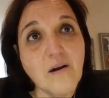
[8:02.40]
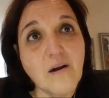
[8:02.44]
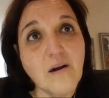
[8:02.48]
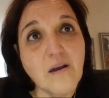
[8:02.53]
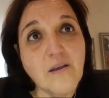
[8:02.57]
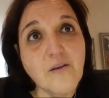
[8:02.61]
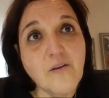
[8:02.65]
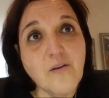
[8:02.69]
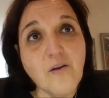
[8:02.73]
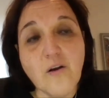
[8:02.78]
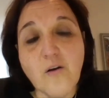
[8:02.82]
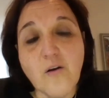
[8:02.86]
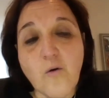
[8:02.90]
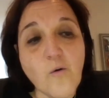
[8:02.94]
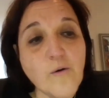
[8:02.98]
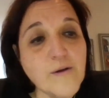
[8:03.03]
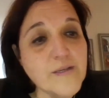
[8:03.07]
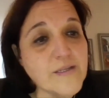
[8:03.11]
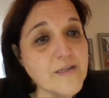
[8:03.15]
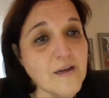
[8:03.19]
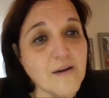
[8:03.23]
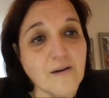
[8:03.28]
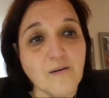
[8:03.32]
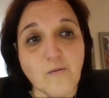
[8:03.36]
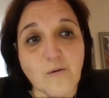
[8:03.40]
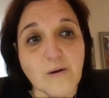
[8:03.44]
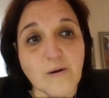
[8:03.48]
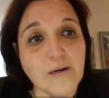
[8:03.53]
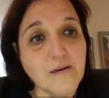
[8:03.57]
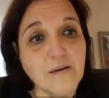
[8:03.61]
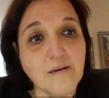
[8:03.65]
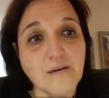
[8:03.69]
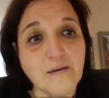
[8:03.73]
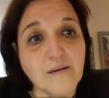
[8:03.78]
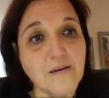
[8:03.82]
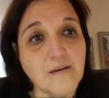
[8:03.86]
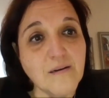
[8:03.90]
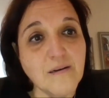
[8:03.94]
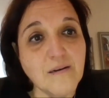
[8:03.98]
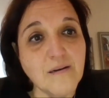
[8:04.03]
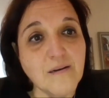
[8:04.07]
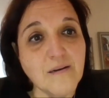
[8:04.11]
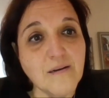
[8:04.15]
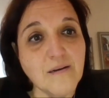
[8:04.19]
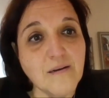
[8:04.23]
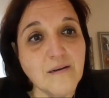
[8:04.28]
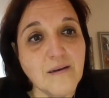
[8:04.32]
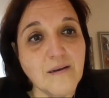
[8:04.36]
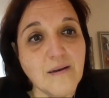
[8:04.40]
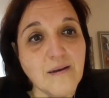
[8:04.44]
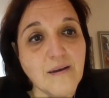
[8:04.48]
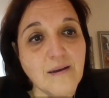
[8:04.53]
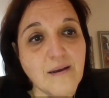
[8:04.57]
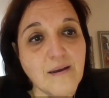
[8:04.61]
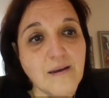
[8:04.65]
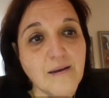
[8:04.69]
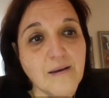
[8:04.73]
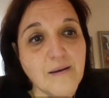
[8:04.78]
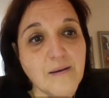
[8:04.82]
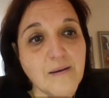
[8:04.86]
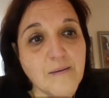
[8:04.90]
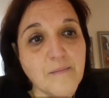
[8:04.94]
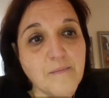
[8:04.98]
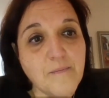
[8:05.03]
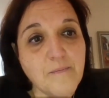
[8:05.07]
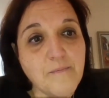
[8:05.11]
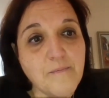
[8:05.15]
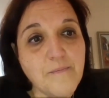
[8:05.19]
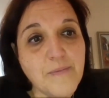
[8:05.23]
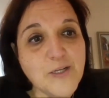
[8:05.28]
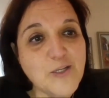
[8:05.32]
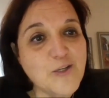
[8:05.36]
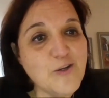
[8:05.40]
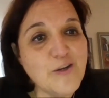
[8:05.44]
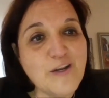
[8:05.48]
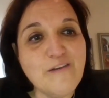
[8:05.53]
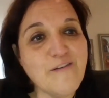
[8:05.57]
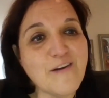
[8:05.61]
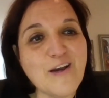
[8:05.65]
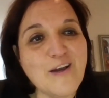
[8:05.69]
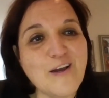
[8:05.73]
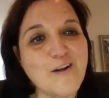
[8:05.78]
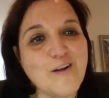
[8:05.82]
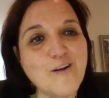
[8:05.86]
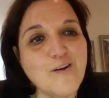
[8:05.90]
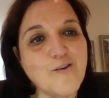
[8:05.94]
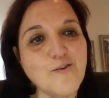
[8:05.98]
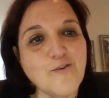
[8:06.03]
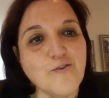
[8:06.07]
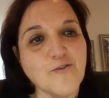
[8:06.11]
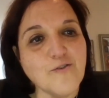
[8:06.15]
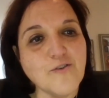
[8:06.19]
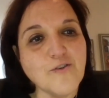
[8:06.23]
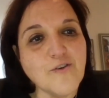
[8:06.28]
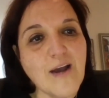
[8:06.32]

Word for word: you're not always going to win, but you're never going to lose.